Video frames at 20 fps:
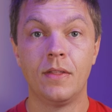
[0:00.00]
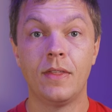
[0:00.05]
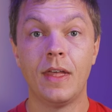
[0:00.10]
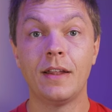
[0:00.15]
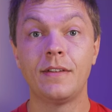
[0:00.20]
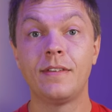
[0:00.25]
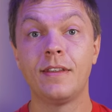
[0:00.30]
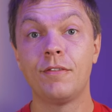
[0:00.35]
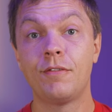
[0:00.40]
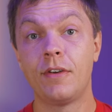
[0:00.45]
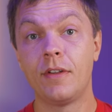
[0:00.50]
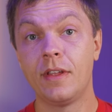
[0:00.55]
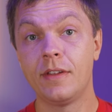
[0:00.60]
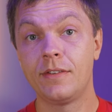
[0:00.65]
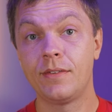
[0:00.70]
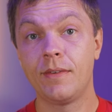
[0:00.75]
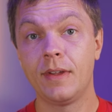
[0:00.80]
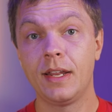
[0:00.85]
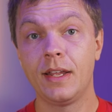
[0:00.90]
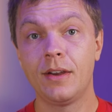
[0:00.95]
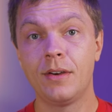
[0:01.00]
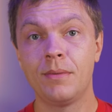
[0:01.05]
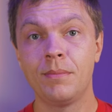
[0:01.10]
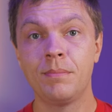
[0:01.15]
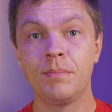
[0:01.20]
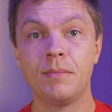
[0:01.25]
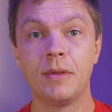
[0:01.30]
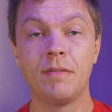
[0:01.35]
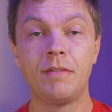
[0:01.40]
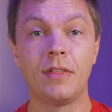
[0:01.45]
That's it for this video.
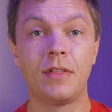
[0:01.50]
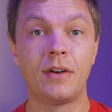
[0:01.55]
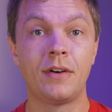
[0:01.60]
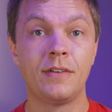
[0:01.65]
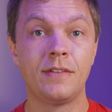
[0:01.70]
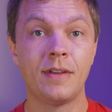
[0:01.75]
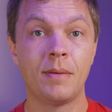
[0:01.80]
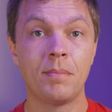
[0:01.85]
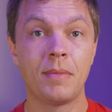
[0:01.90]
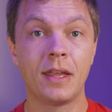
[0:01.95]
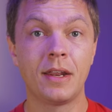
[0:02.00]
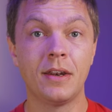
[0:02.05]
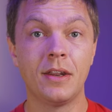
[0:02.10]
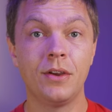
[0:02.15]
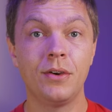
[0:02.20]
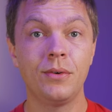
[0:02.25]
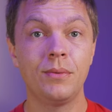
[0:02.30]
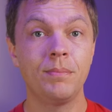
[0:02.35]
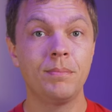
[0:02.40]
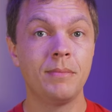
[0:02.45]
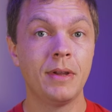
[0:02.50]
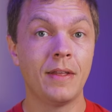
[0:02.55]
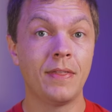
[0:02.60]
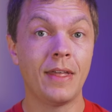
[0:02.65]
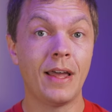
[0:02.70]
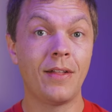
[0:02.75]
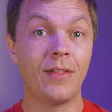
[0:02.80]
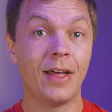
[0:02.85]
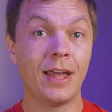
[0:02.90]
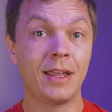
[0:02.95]
If you learned something new, hit
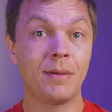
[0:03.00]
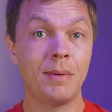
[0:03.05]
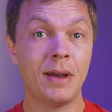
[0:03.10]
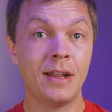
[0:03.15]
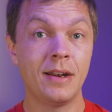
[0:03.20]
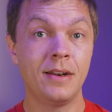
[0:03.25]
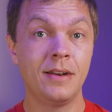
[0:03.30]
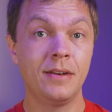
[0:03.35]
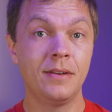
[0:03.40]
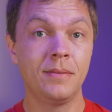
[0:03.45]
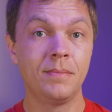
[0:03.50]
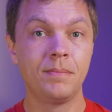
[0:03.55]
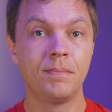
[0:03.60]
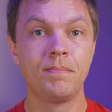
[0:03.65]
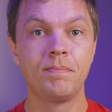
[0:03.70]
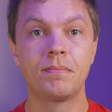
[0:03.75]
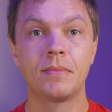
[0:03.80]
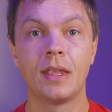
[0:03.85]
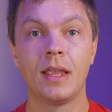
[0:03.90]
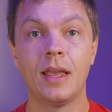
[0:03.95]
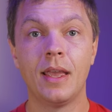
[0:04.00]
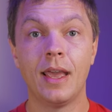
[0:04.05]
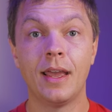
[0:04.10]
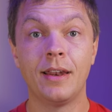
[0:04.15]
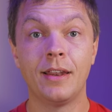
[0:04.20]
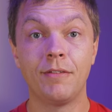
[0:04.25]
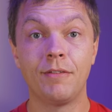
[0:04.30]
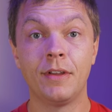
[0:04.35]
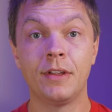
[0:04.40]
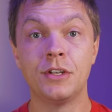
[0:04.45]
that like button.
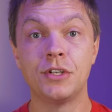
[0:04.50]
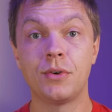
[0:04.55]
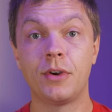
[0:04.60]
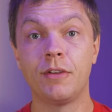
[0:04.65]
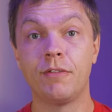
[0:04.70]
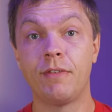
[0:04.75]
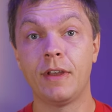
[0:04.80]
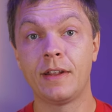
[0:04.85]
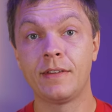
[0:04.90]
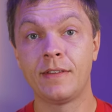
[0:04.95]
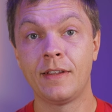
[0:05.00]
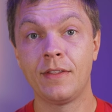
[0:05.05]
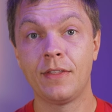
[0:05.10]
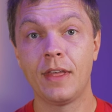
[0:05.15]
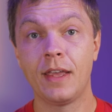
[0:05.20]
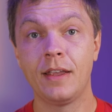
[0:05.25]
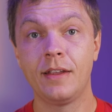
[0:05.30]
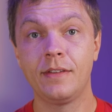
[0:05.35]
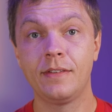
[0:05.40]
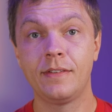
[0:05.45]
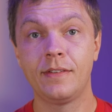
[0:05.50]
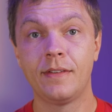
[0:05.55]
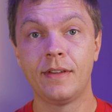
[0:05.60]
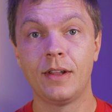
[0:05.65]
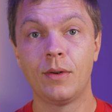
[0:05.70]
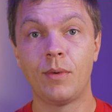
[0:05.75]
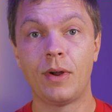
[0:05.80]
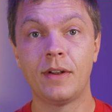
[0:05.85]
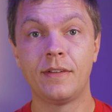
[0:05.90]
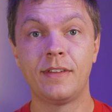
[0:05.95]
And if you enjoy fixing things,
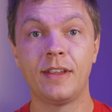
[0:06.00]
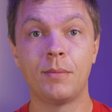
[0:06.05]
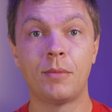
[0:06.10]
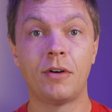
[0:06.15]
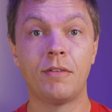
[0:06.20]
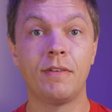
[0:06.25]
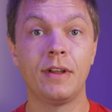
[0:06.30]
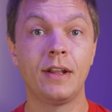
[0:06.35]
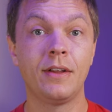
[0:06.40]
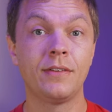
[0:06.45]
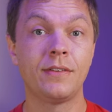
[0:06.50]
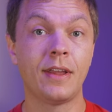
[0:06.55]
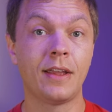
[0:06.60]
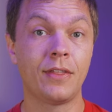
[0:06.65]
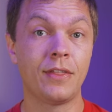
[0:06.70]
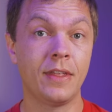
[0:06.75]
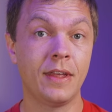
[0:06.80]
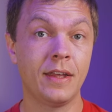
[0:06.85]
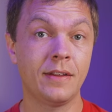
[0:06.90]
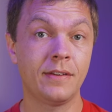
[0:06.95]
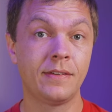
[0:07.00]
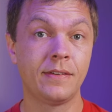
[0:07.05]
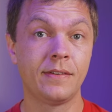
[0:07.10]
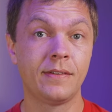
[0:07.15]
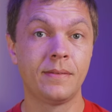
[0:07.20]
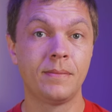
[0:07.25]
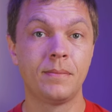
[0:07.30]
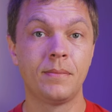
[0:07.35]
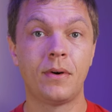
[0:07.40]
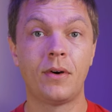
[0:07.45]
want to see more videos like
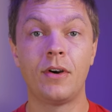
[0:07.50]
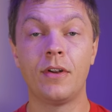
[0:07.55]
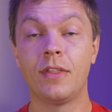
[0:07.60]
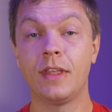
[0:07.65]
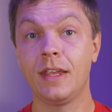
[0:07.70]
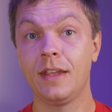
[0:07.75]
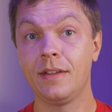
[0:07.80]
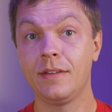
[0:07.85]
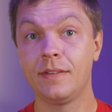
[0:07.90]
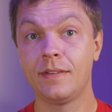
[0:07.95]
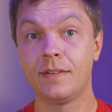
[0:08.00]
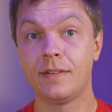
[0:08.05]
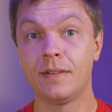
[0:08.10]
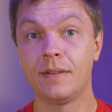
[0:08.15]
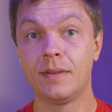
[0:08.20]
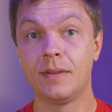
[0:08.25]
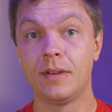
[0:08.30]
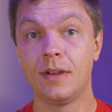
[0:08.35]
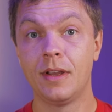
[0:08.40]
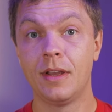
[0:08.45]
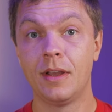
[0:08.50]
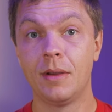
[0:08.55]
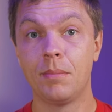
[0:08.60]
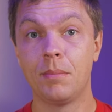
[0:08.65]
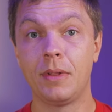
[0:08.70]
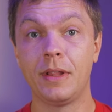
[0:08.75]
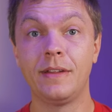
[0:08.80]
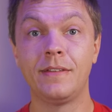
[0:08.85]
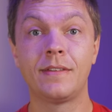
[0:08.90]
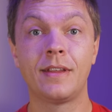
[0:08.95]
this or these,
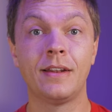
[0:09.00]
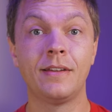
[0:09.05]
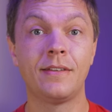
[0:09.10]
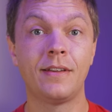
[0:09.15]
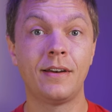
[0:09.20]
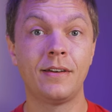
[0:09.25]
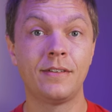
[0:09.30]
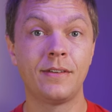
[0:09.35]
please consider